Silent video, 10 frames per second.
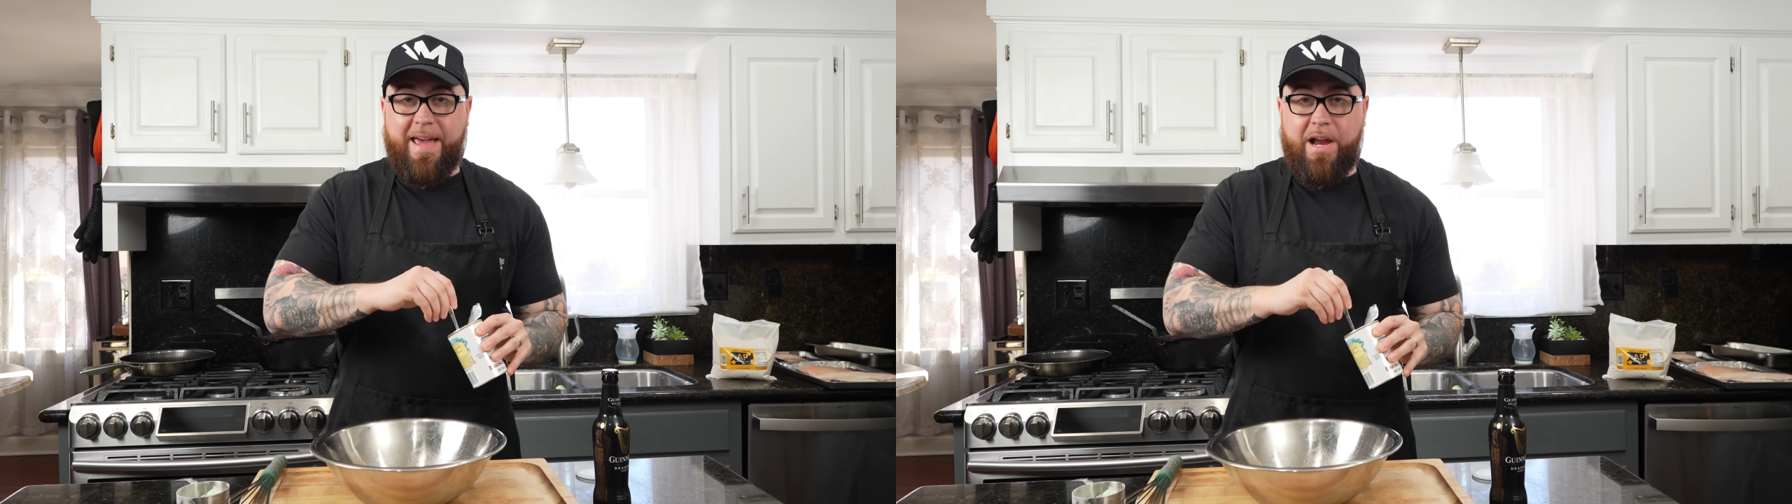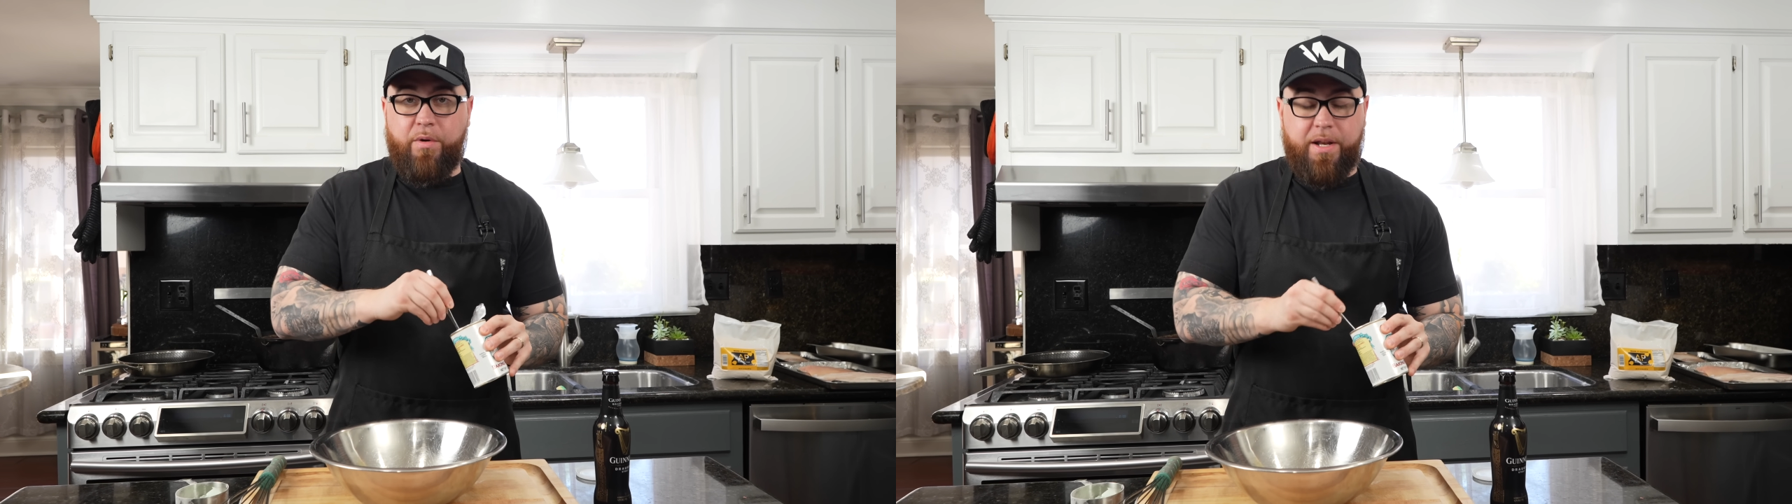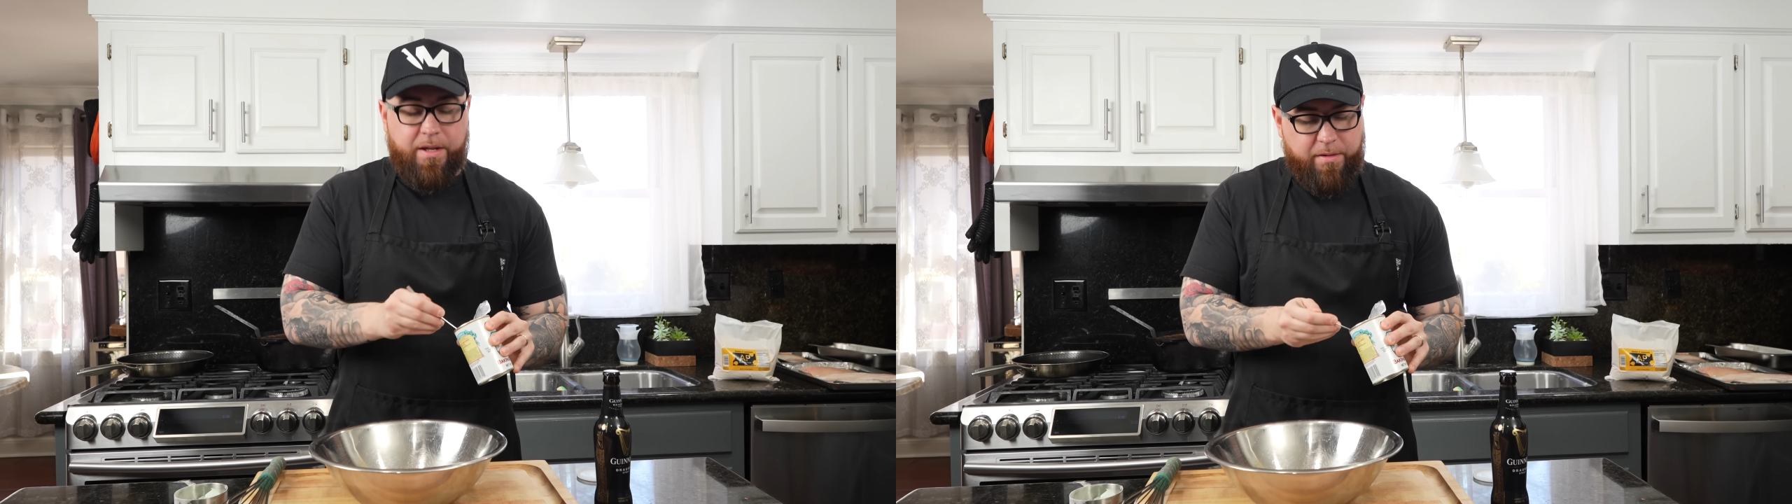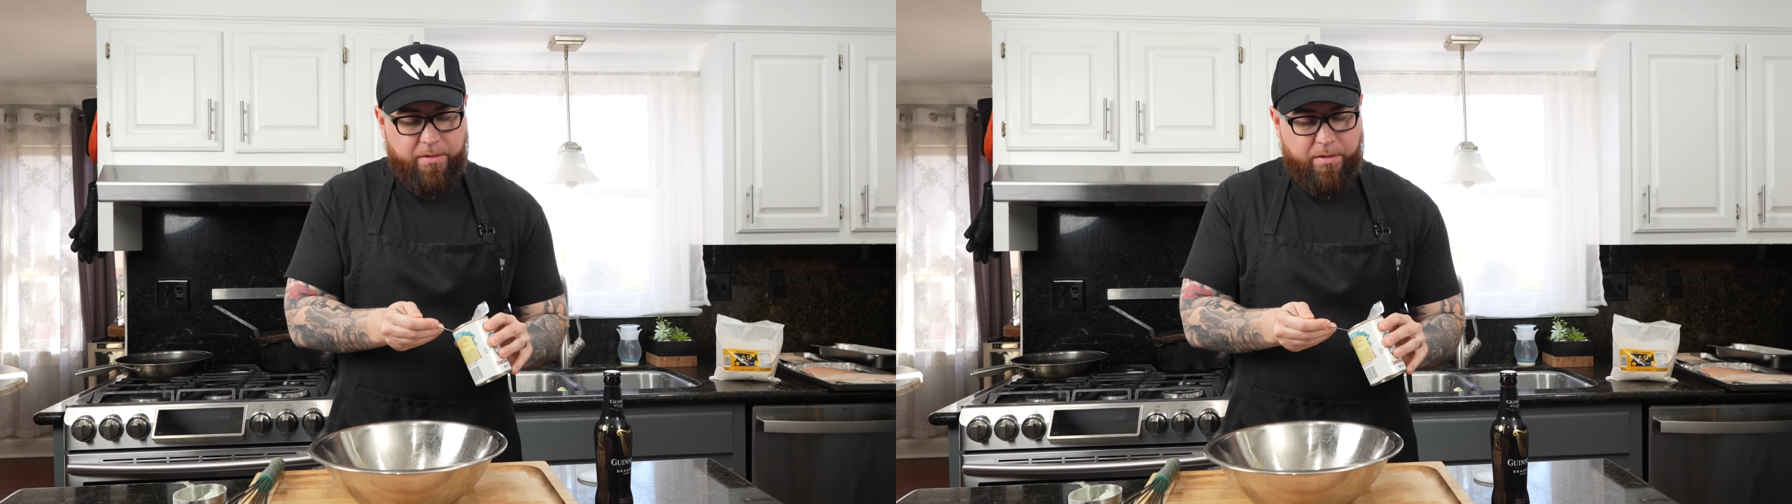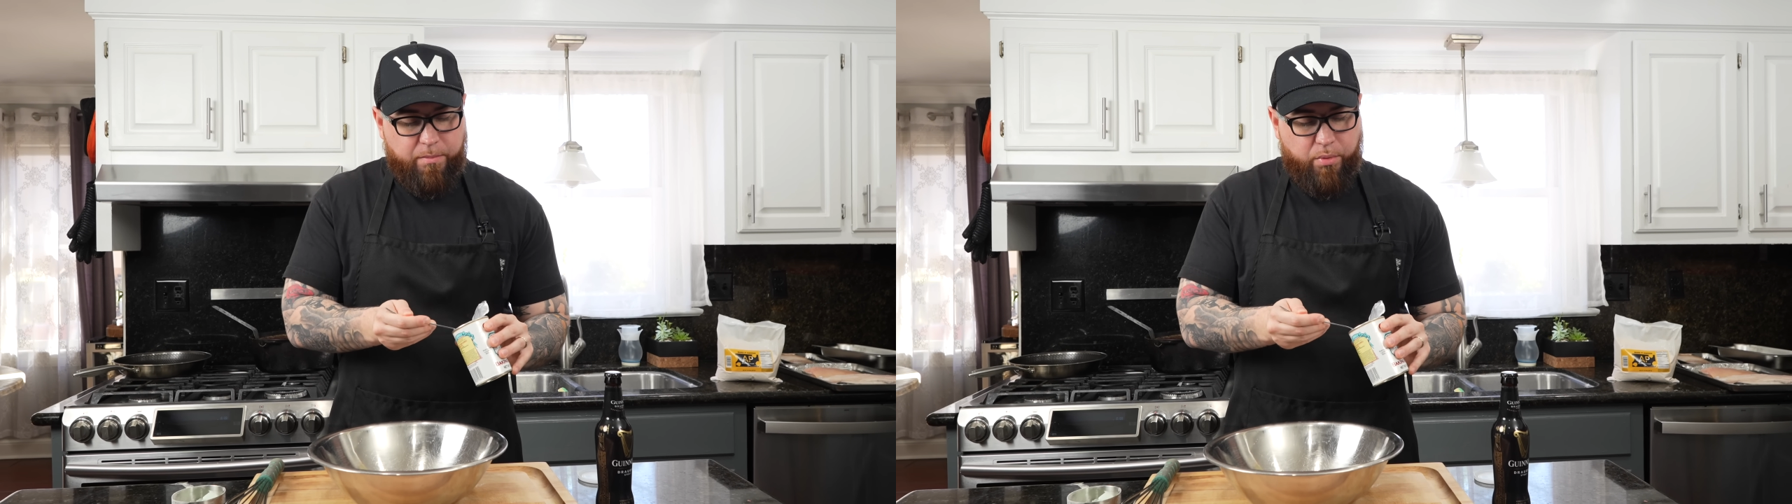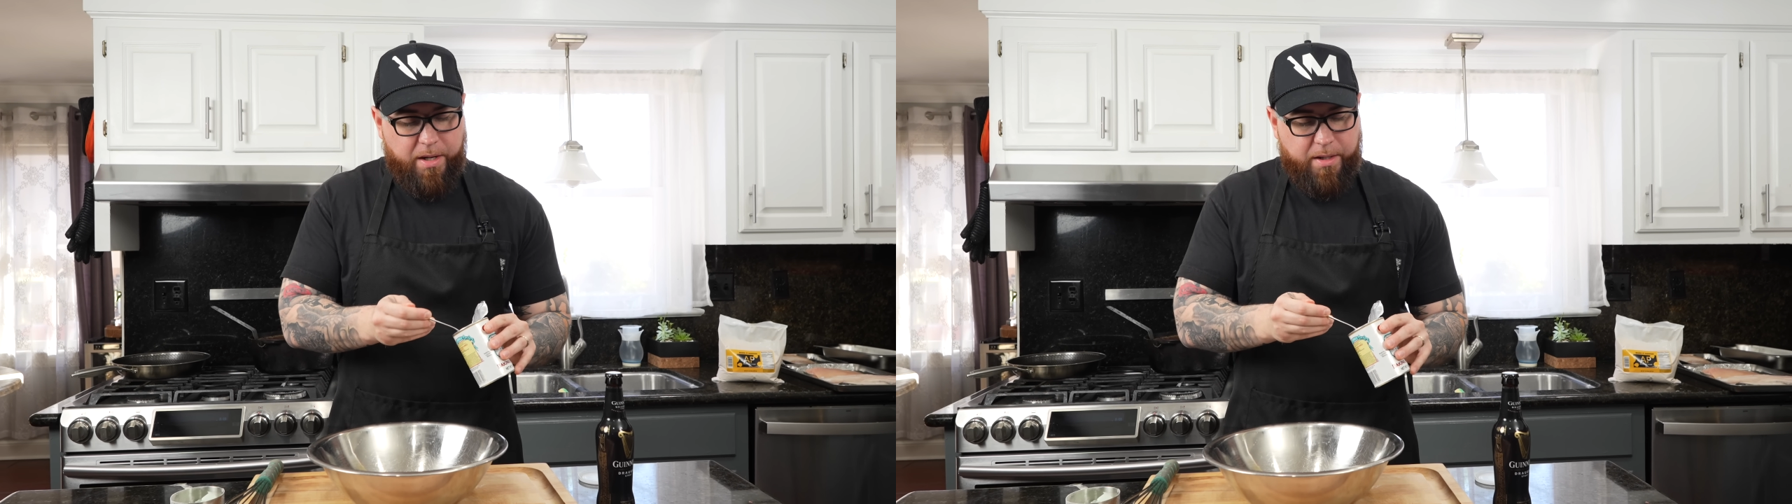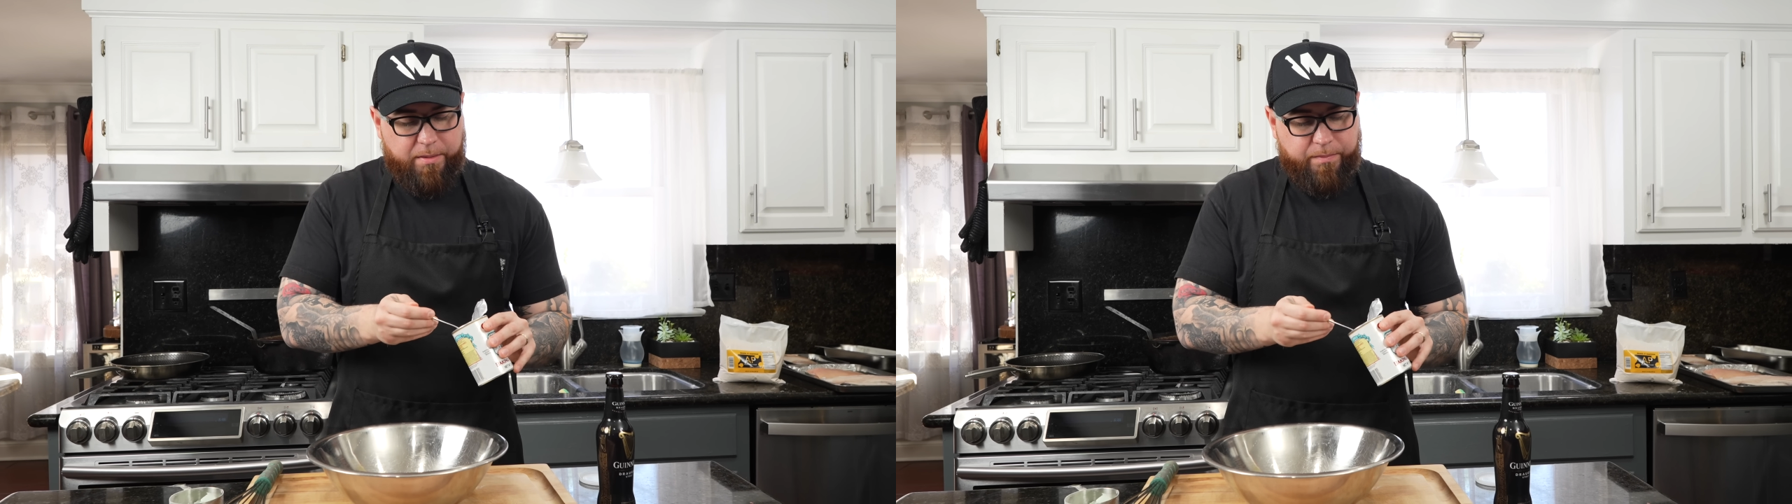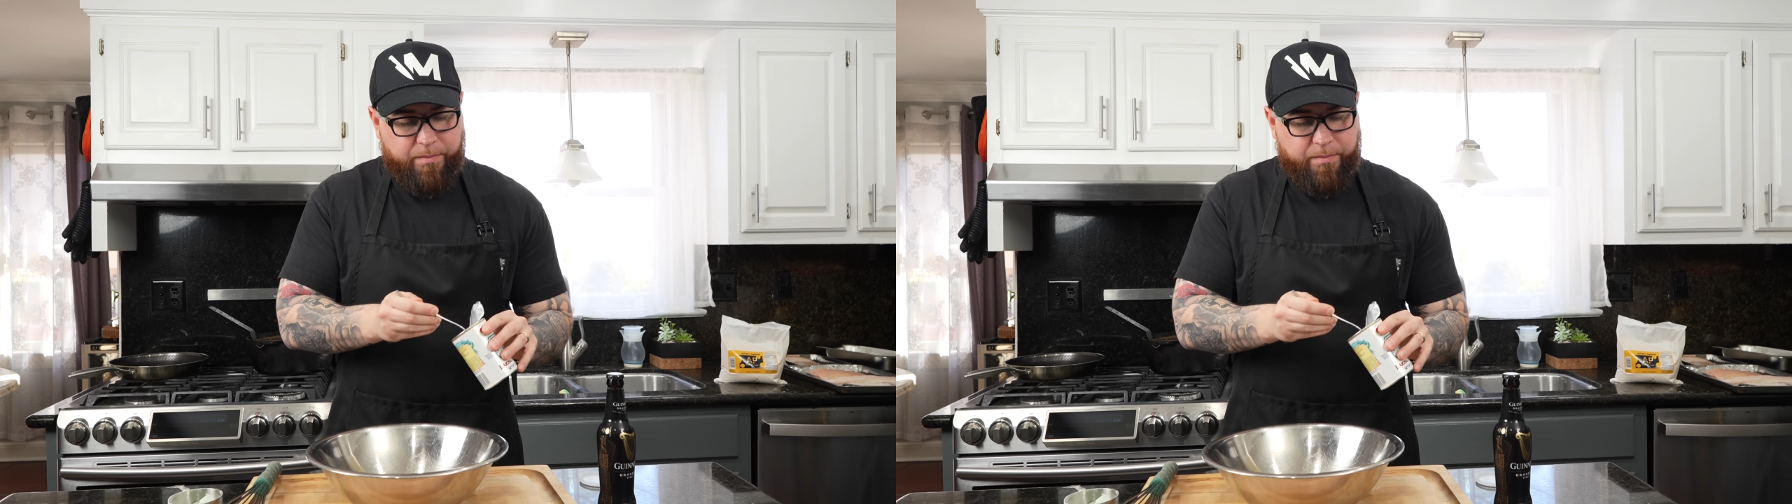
airiness to the breading.